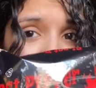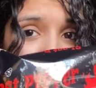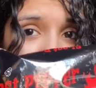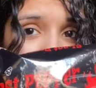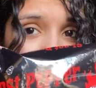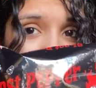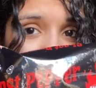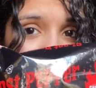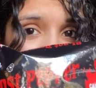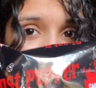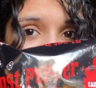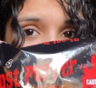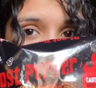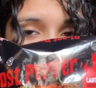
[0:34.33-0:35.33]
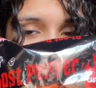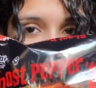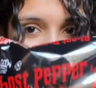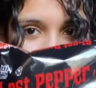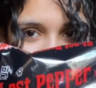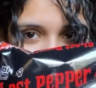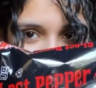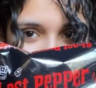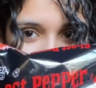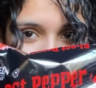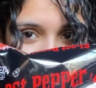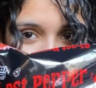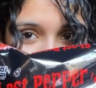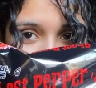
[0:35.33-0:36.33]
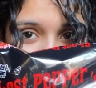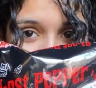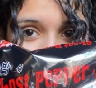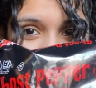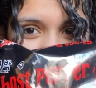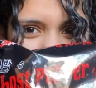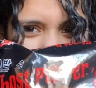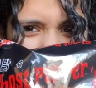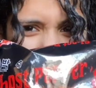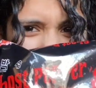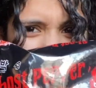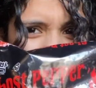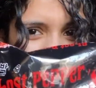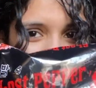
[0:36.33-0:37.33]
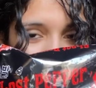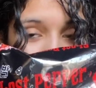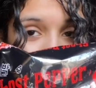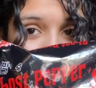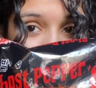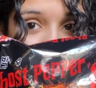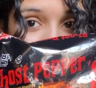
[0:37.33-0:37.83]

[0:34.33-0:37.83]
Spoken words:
actually excited to try this one or maybe a bit